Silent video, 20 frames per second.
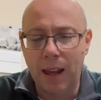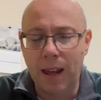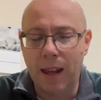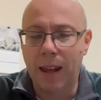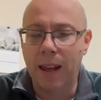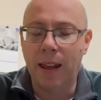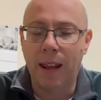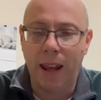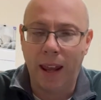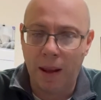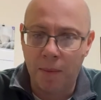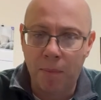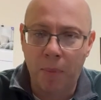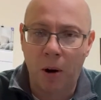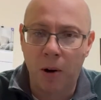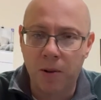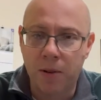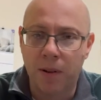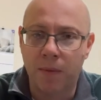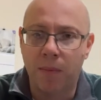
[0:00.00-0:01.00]
in
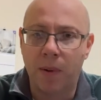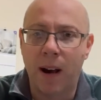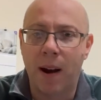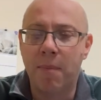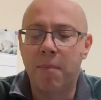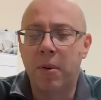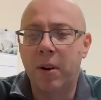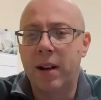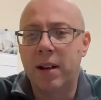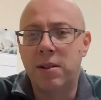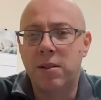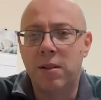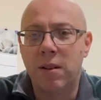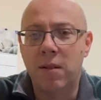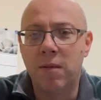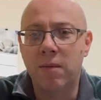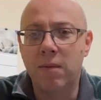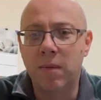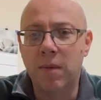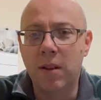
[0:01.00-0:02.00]
person when I preached,
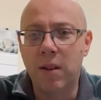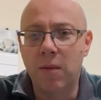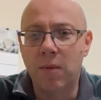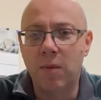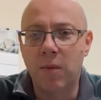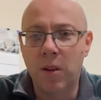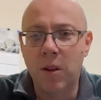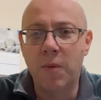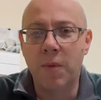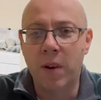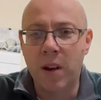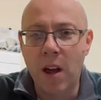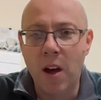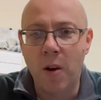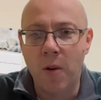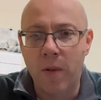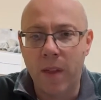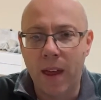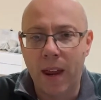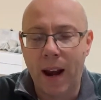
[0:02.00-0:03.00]
you would
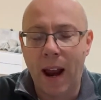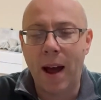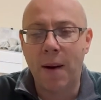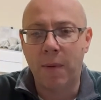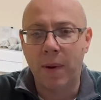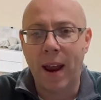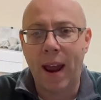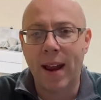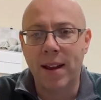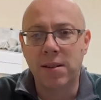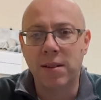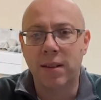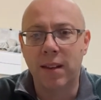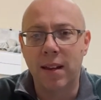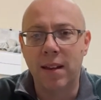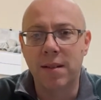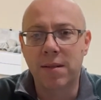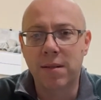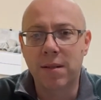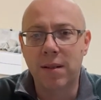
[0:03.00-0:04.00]
know that I would ask
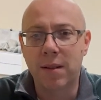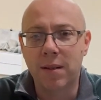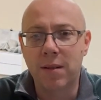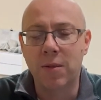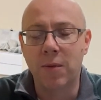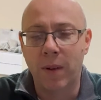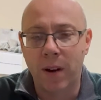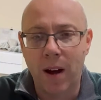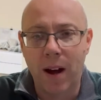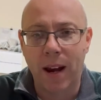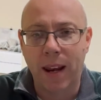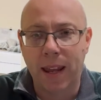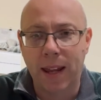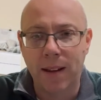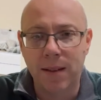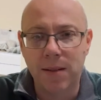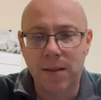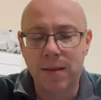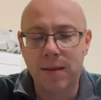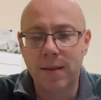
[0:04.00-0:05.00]
this to an
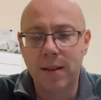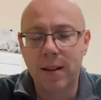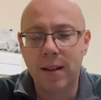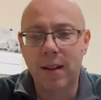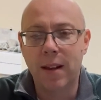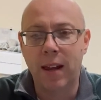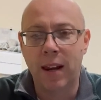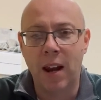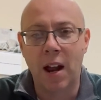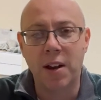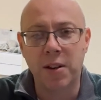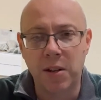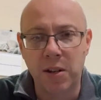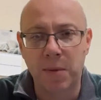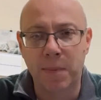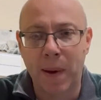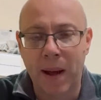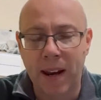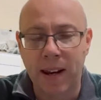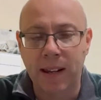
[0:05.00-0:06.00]
audience and not
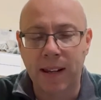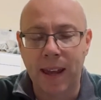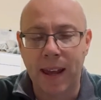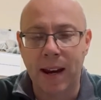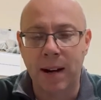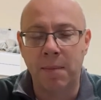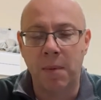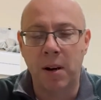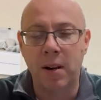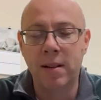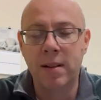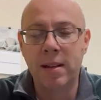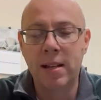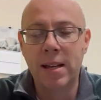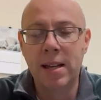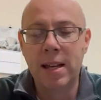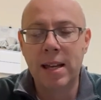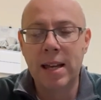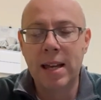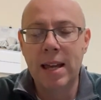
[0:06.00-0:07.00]
just behind a camera.
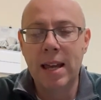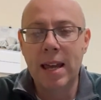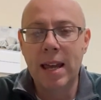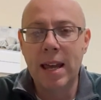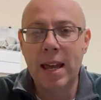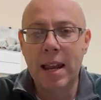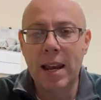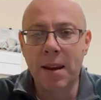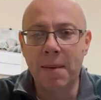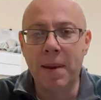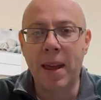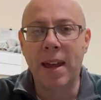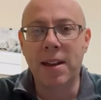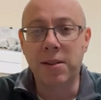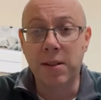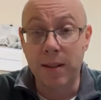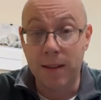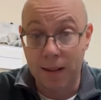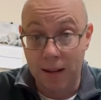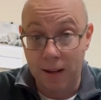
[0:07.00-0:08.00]
Let me
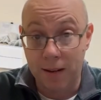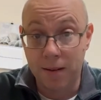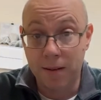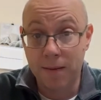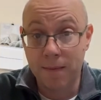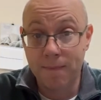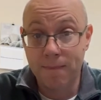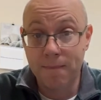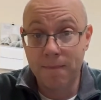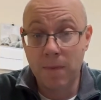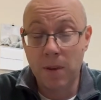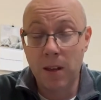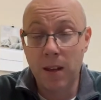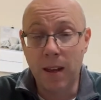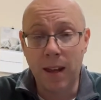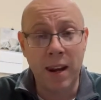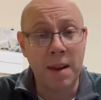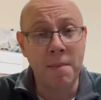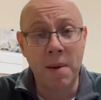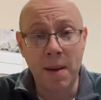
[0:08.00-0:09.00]
ask you this,
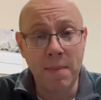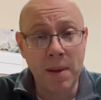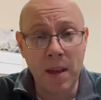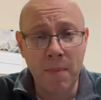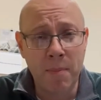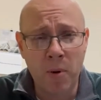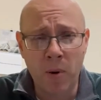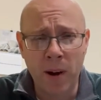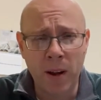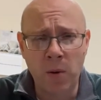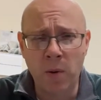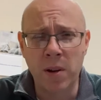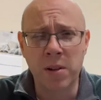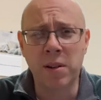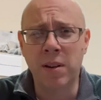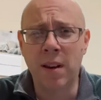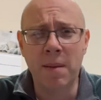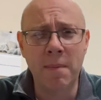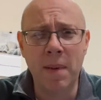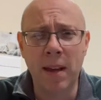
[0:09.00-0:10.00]
and it may be a pointed
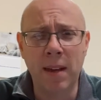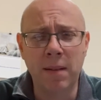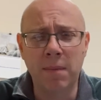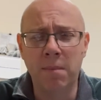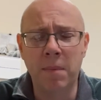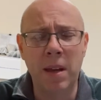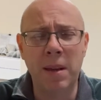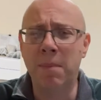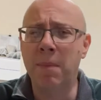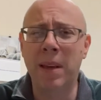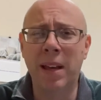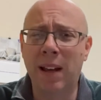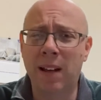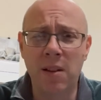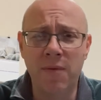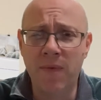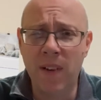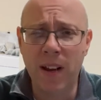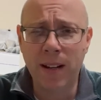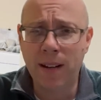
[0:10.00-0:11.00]
question. It may be a
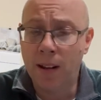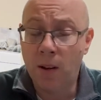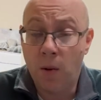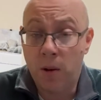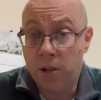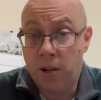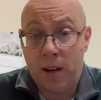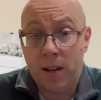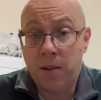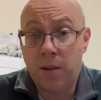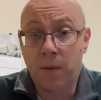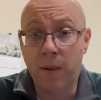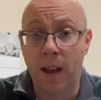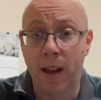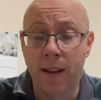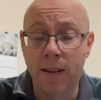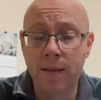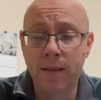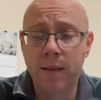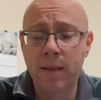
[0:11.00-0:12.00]
convicting question. That's okay.